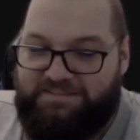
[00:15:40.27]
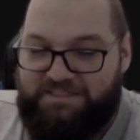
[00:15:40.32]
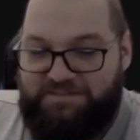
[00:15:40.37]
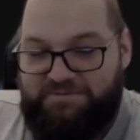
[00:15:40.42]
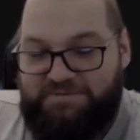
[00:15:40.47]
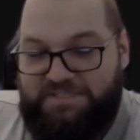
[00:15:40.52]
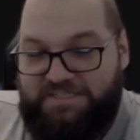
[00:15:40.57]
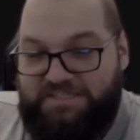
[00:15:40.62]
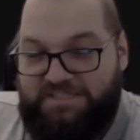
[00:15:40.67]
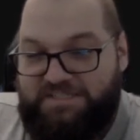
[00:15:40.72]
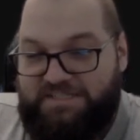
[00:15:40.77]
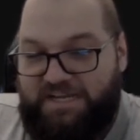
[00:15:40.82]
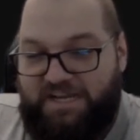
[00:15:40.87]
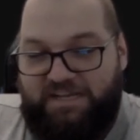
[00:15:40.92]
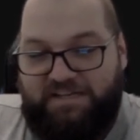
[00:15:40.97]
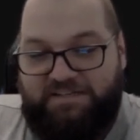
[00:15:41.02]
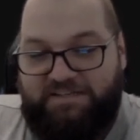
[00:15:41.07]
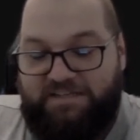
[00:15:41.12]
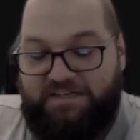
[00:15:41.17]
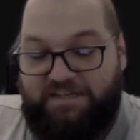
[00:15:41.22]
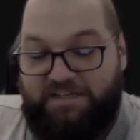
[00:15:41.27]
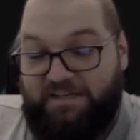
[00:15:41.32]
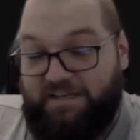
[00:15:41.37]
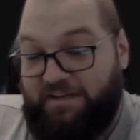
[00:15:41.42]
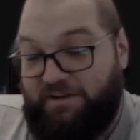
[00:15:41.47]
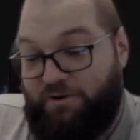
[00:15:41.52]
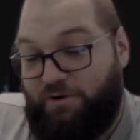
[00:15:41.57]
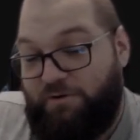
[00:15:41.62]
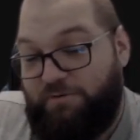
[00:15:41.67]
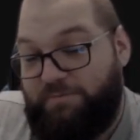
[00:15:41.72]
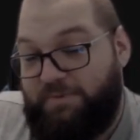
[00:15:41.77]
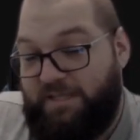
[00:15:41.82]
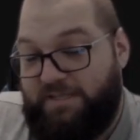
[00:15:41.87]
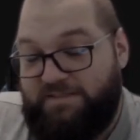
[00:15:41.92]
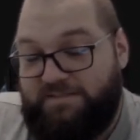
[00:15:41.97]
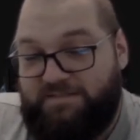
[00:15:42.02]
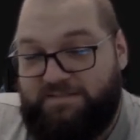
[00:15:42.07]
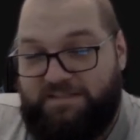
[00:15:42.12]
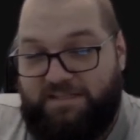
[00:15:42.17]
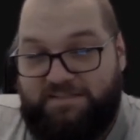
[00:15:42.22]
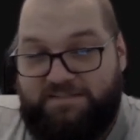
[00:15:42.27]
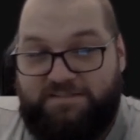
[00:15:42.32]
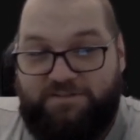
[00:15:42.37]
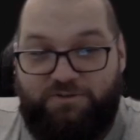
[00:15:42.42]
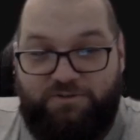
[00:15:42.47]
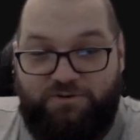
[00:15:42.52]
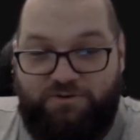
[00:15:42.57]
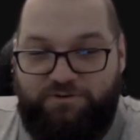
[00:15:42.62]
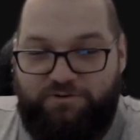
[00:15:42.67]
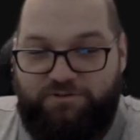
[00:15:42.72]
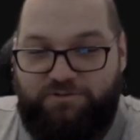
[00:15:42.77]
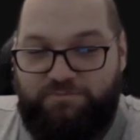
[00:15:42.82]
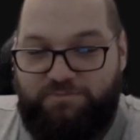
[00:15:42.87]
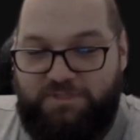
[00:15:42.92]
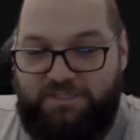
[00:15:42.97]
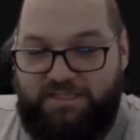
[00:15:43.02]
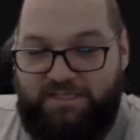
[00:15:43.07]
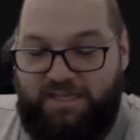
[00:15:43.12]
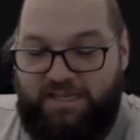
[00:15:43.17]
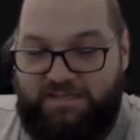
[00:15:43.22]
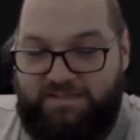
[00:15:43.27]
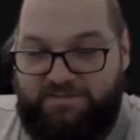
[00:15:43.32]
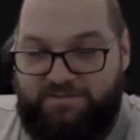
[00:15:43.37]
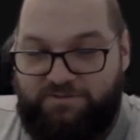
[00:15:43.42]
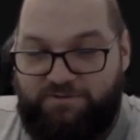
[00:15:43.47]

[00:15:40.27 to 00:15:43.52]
insane, and I hope that's not going to be the case.